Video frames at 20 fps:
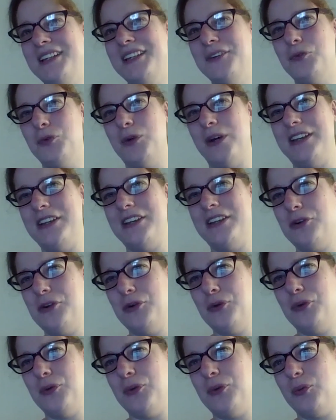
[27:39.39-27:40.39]
when
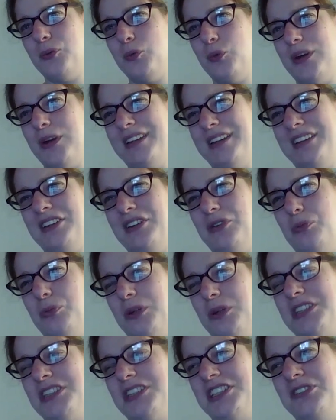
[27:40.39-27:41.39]
you when you
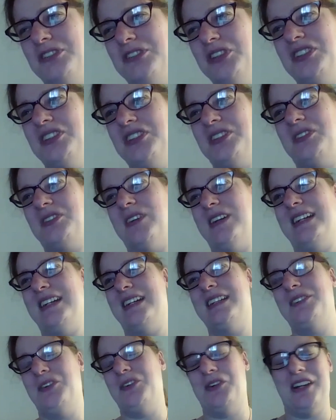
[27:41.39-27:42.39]
pursue a degree
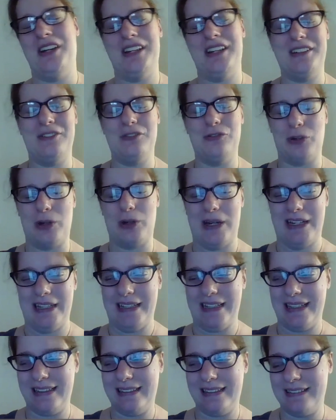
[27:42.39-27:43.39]
in creative
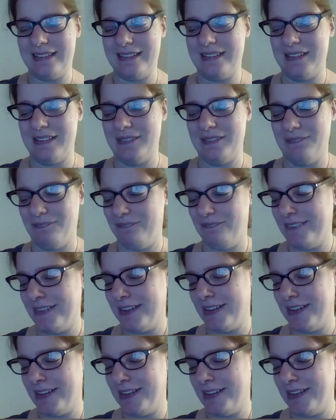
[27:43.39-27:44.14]
writing, um,